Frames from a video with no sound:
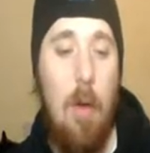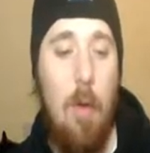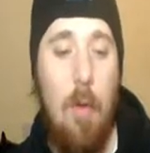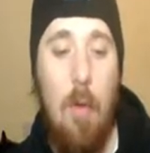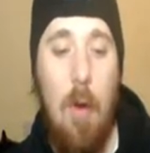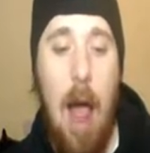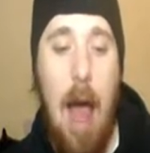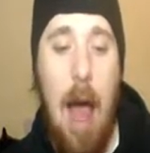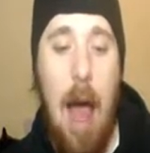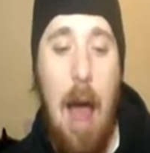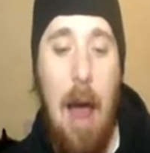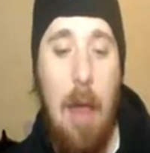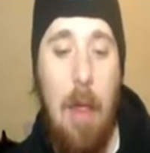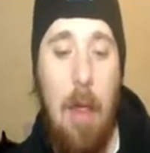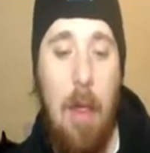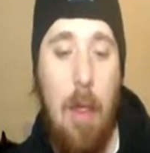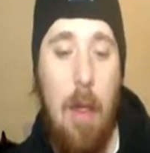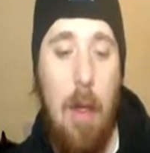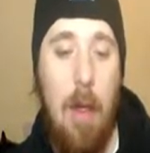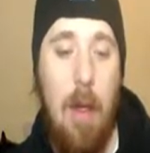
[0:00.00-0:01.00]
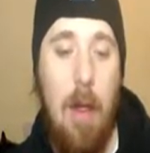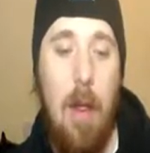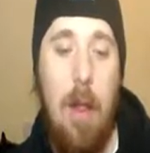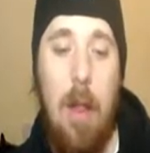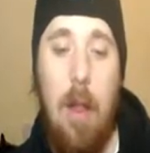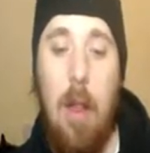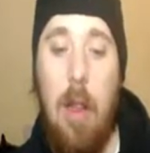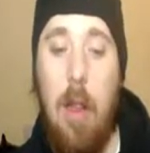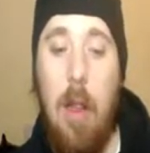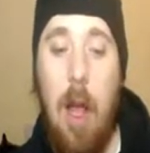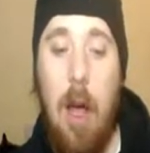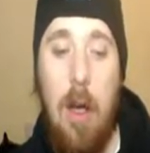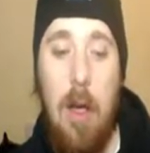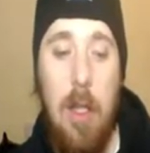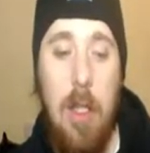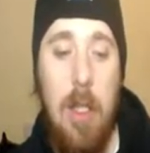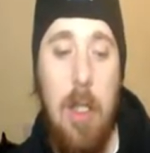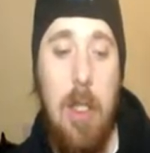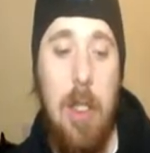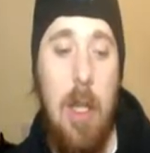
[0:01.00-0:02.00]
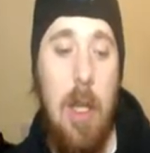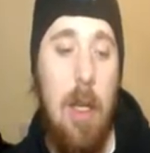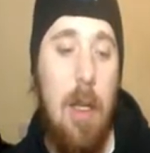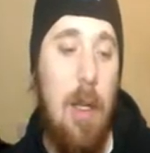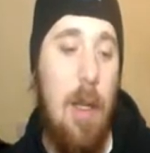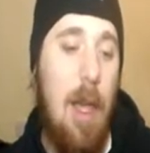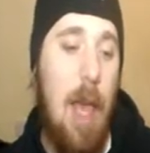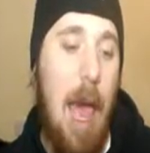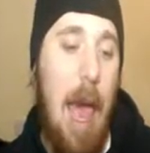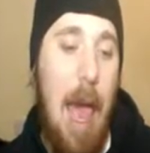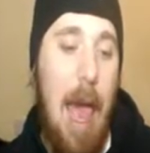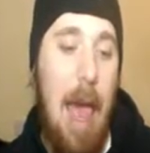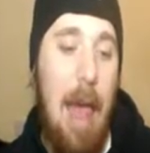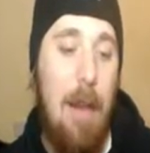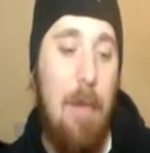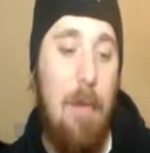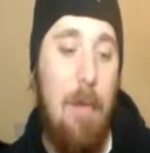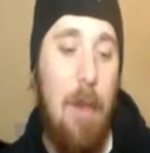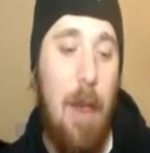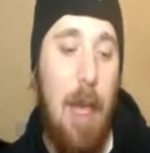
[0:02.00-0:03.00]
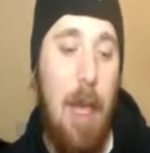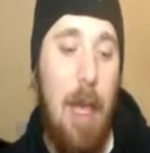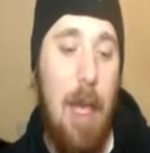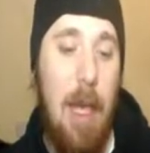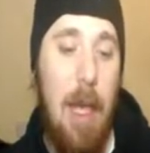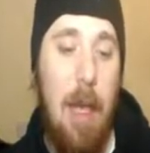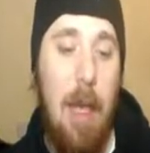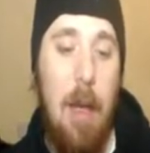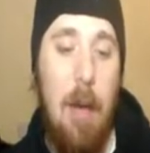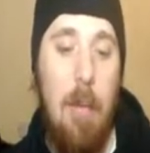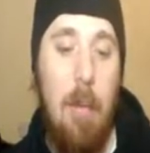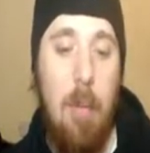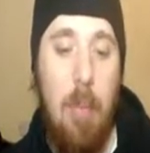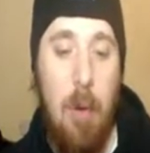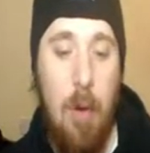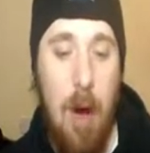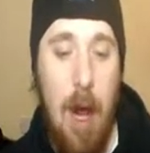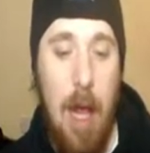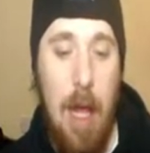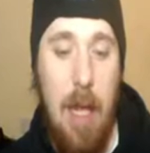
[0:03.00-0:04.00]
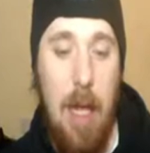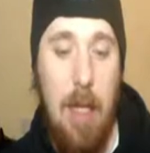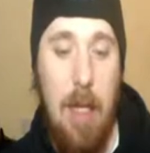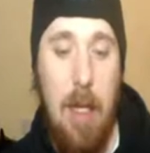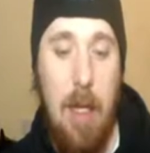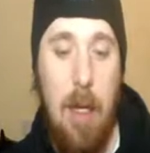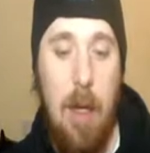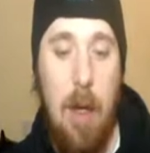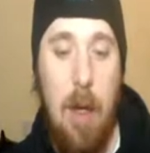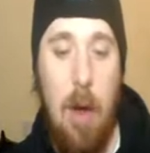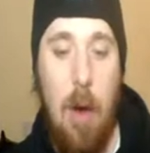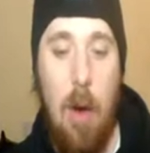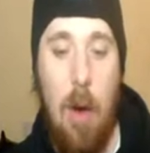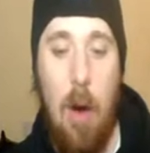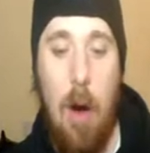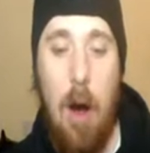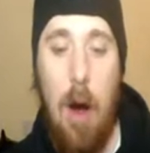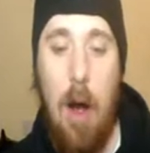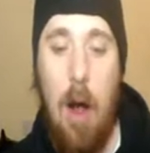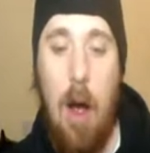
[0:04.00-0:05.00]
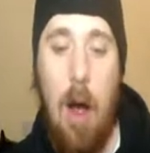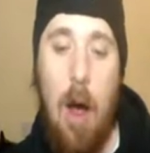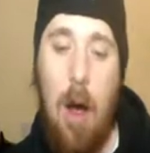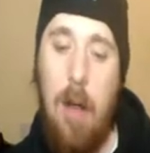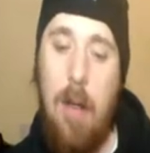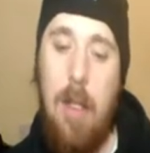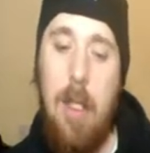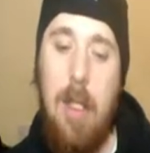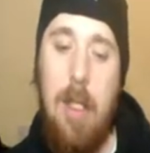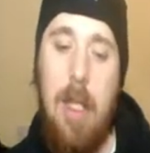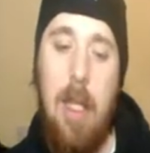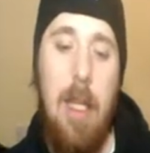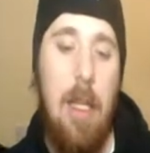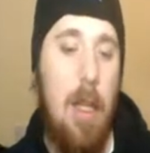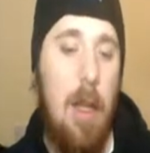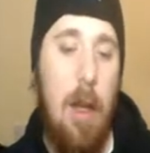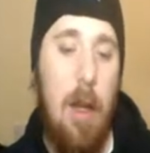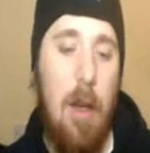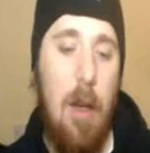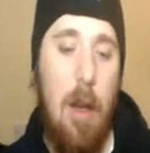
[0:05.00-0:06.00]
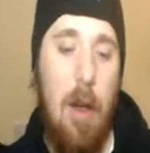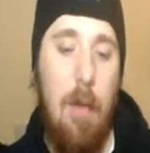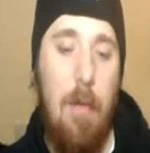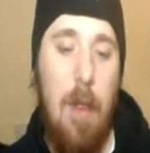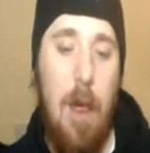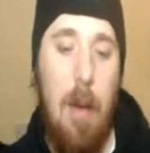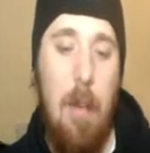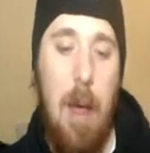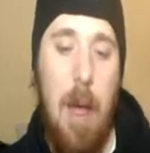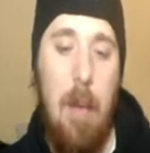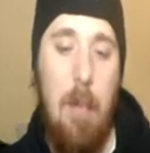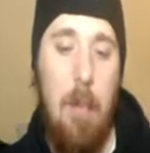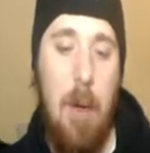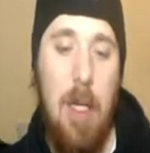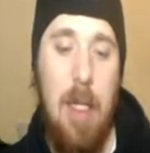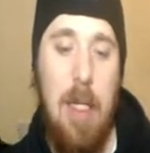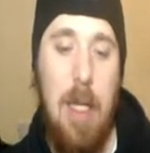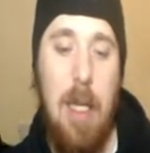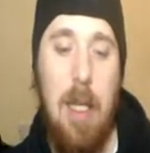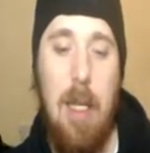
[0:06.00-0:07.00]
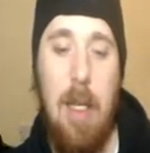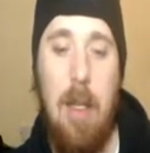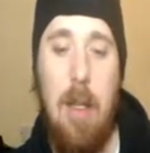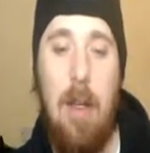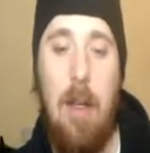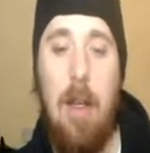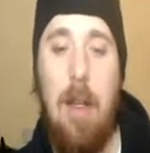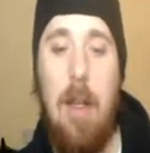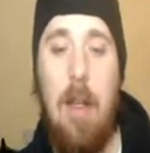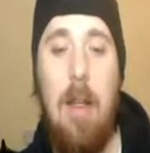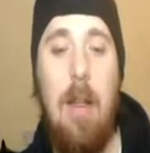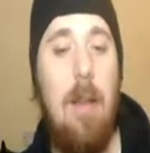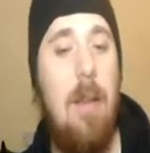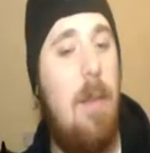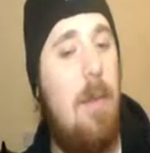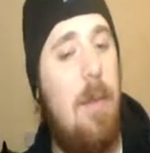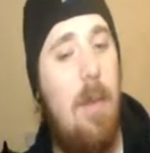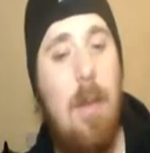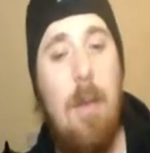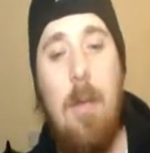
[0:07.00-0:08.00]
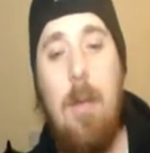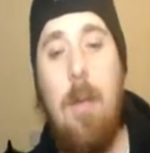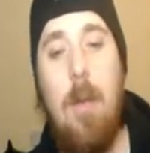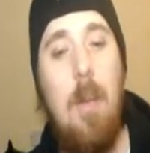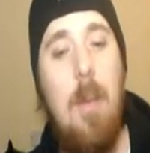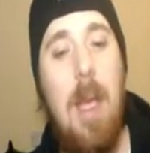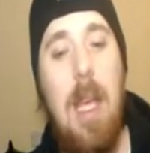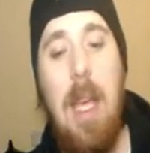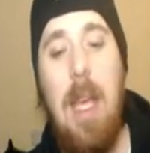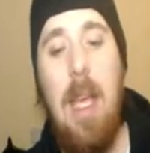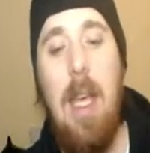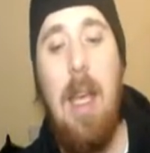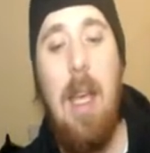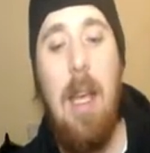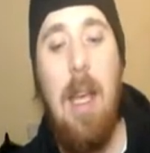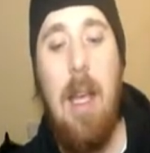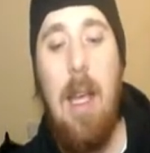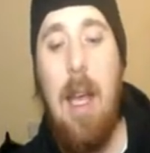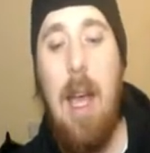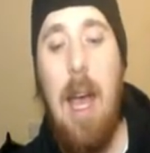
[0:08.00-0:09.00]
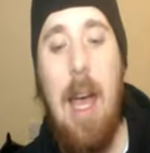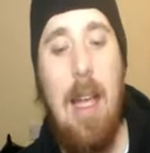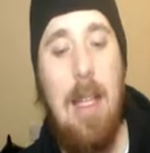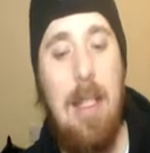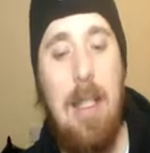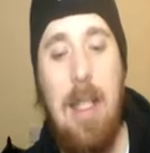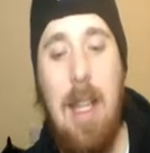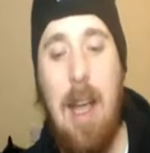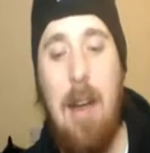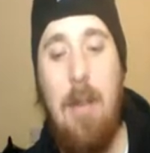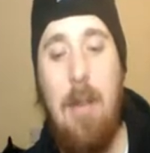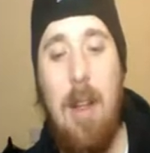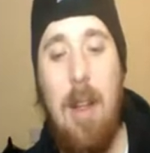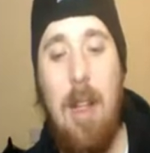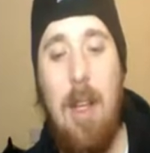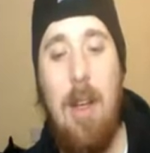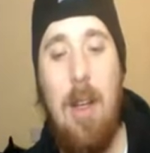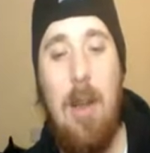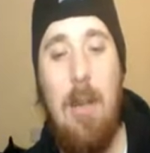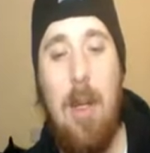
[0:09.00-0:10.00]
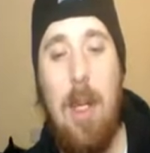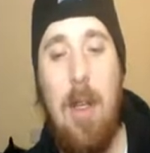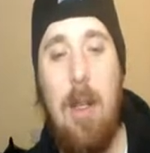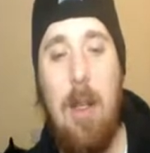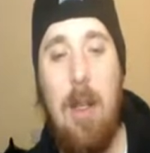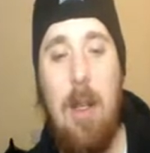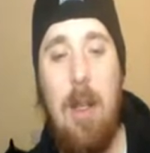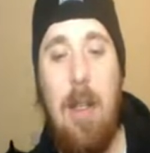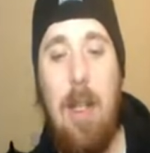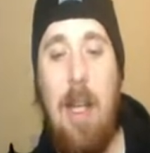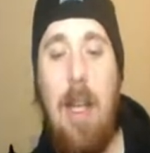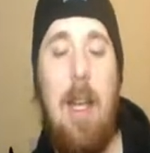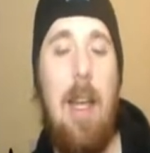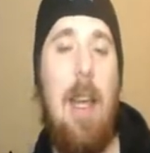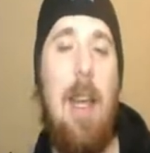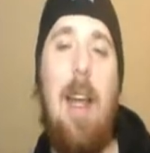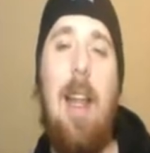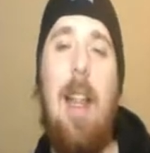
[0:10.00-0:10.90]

wrath, lust, envy, pride, or honestly none of them in particular. For me, it's definitely going to be gluttony.